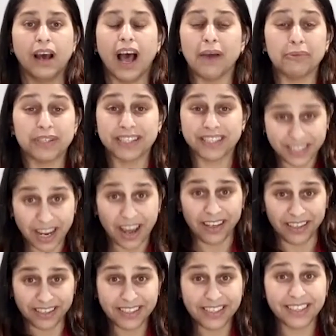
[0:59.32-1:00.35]
I was
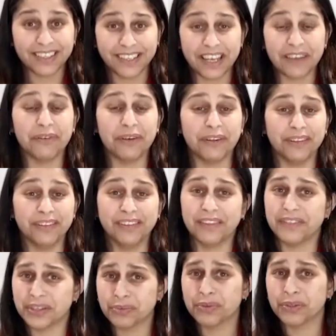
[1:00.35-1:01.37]
stunned given
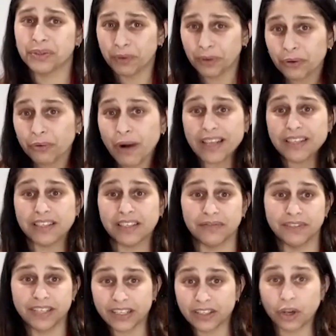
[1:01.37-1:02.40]
that this
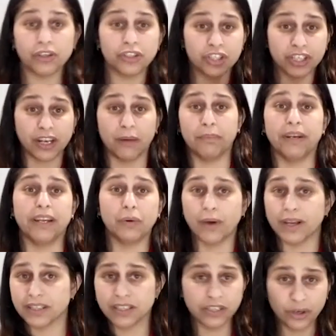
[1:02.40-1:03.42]
progressive technology company in
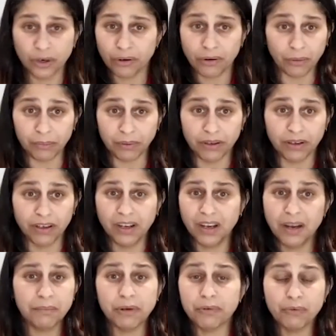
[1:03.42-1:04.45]
Western Europe.
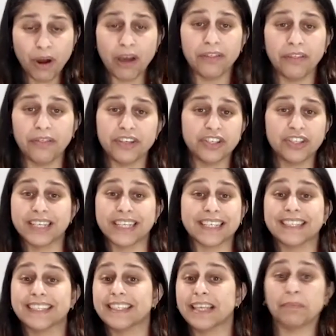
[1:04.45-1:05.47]
But rather than just
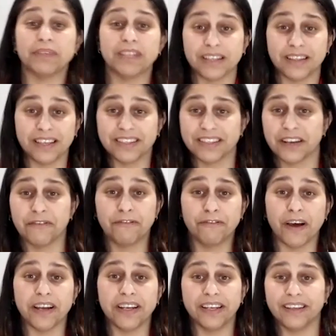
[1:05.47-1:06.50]
accepting this and
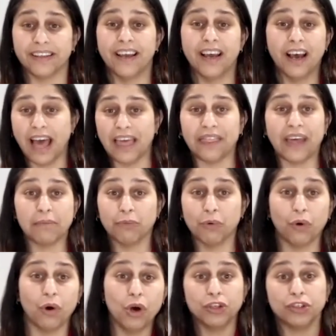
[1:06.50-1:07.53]
finding that
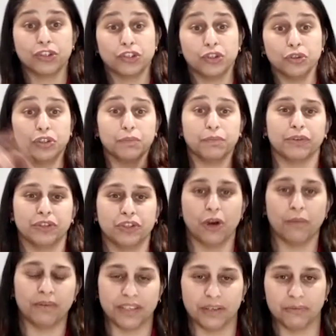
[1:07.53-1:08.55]
more suitable
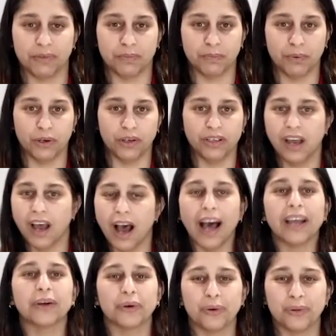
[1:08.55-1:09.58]
job, as it was put,
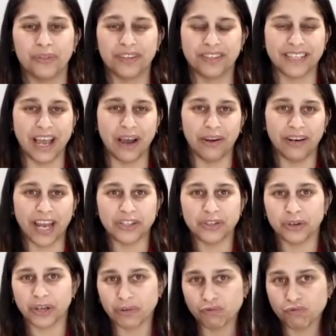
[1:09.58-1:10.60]
I called this out and I
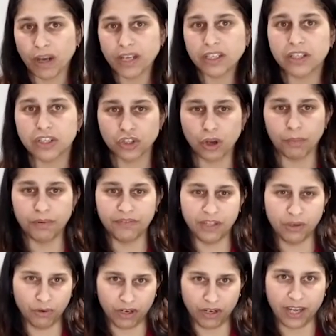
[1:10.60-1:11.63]
took it right to the top of
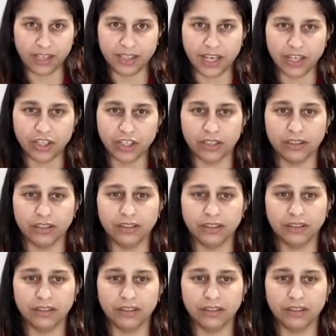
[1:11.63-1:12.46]
the organisation.